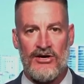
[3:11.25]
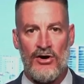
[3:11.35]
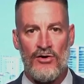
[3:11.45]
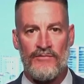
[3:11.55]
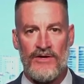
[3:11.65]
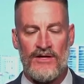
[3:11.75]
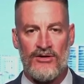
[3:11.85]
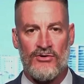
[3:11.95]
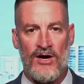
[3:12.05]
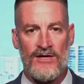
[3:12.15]
COVID
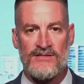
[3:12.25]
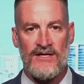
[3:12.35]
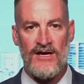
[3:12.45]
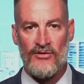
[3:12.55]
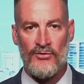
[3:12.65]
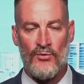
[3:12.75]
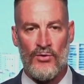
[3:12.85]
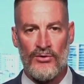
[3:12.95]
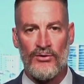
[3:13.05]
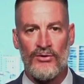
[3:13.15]
across the
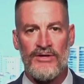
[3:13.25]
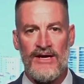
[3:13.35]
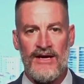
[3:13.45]
world.